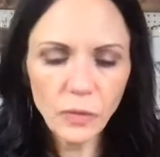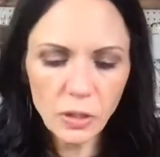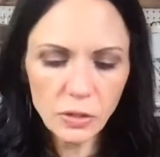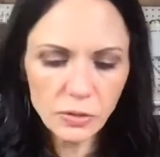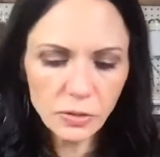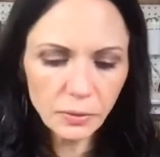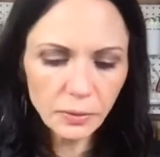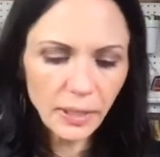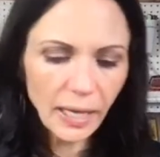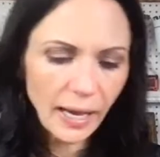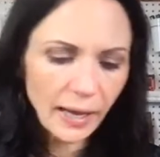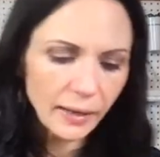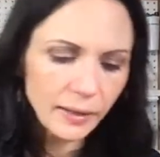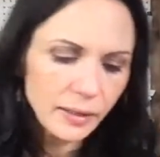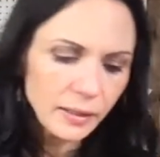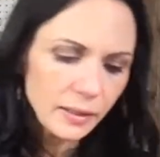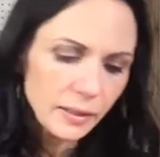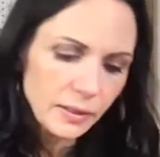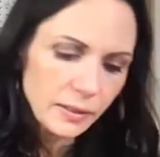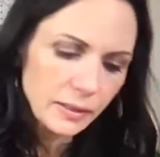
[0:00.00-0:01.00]
so yeah,
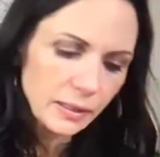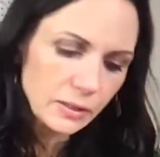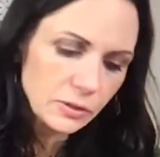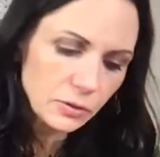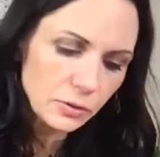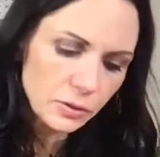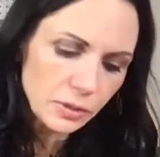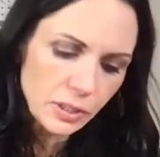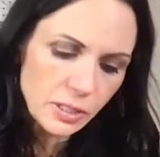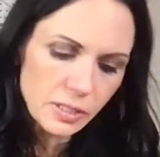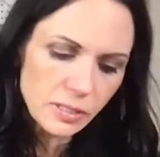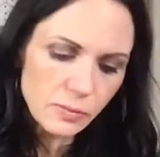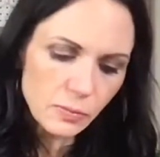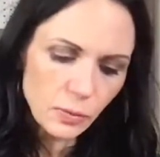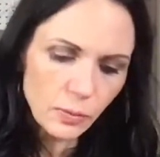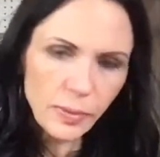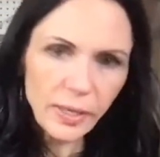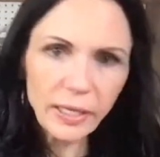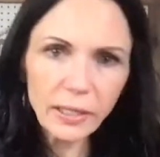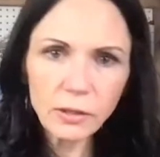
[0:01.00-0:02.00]
these are just,
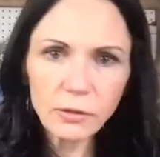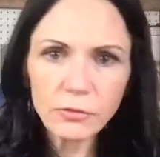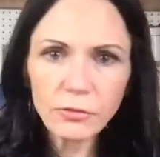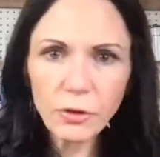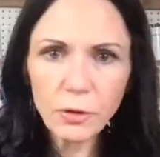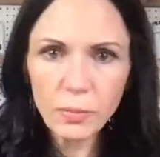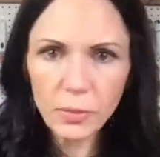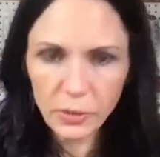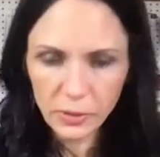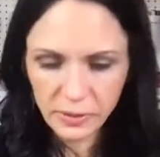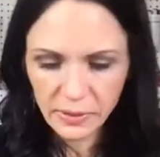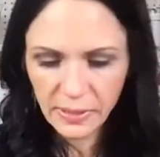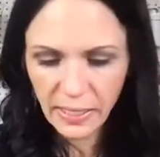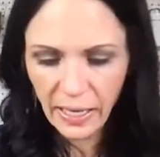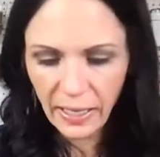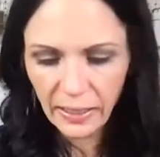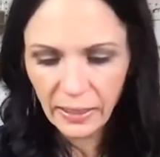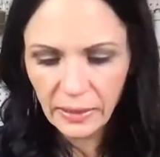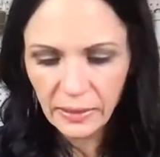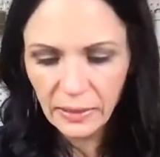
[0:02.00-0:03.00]
we're making a faux book
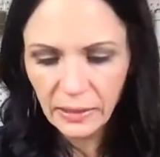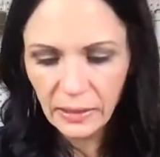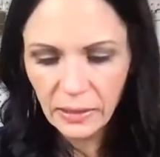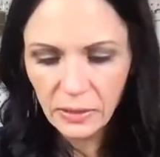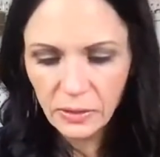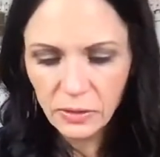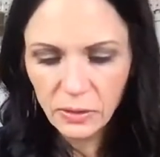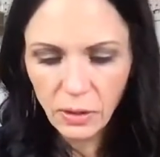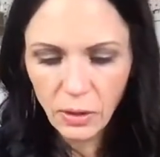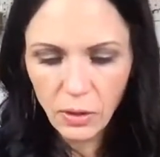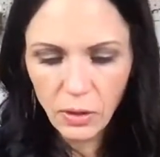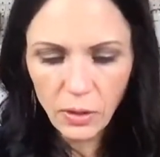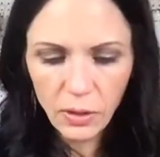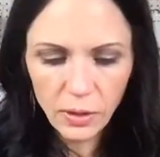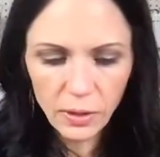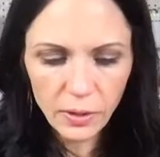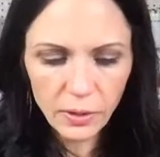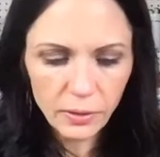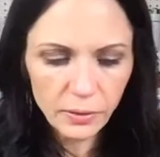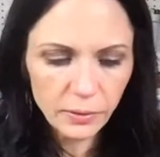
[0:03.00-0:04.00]
stack and these
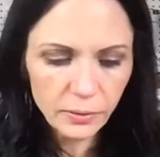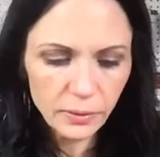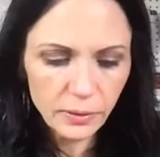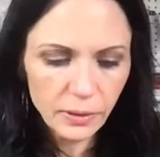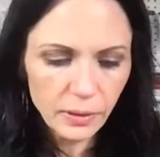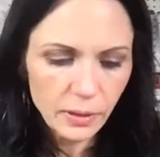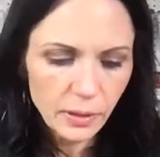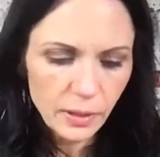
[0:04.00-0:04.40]
are